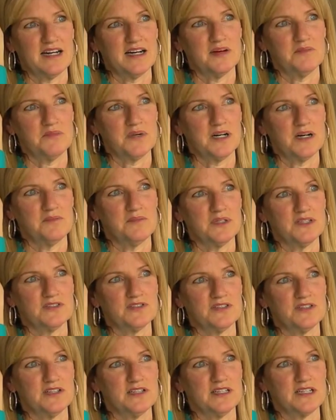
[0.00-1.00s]
I'm
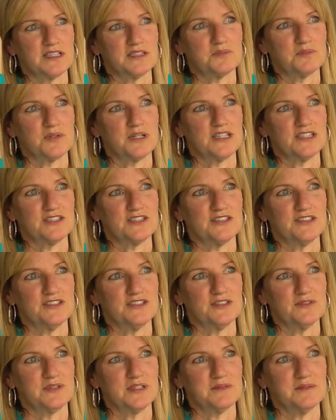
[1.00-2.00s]
missing an expression,
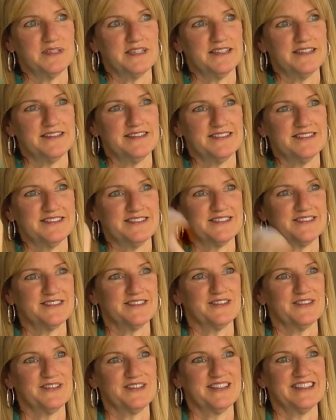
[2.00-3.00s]
you know what I mean?
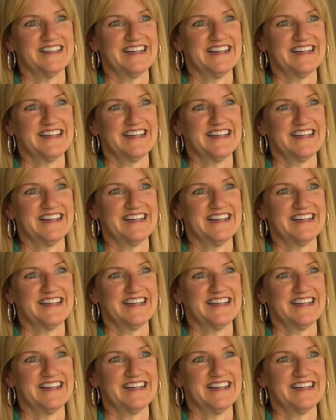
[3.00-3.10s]
So.